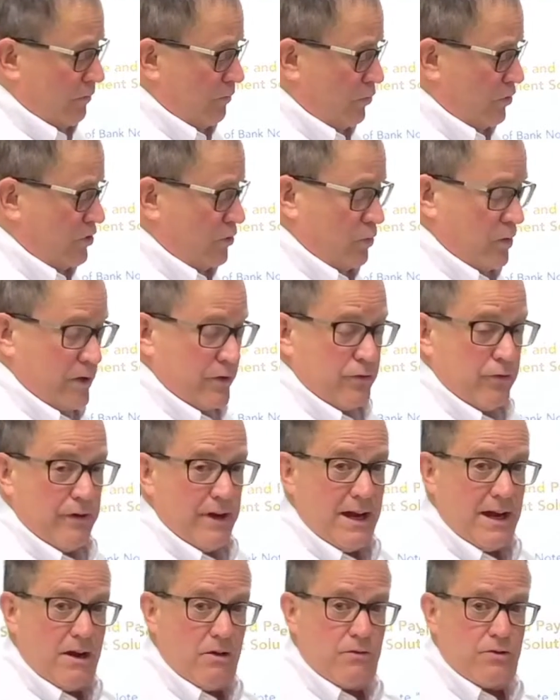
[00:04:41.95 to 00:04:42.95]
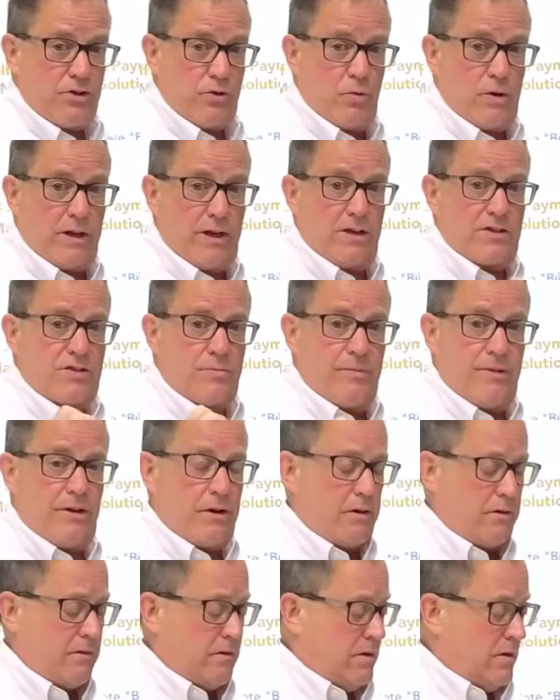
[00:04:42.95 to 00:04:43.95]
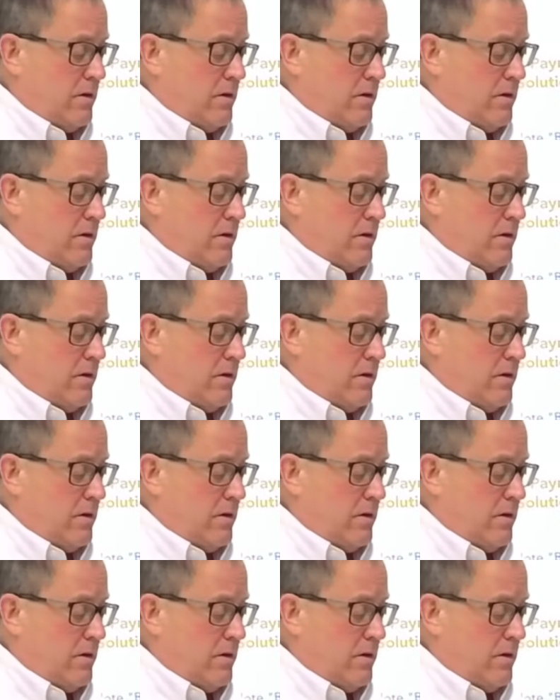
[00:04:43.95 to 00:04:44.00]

What you want to do now is you want to get some air.